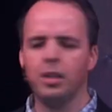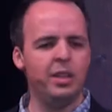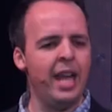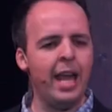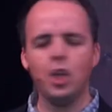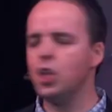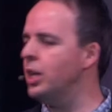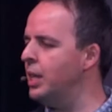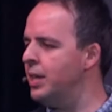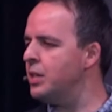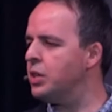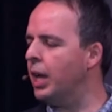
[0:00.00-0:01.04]
nation
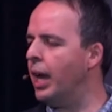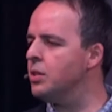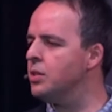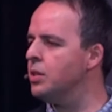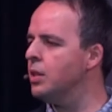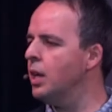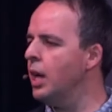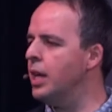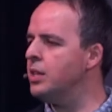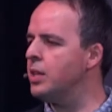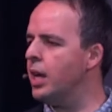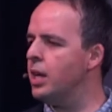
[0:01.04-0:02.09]
in this case,
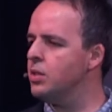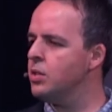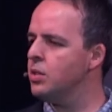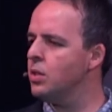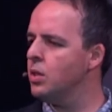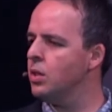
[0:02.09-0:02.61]
and says,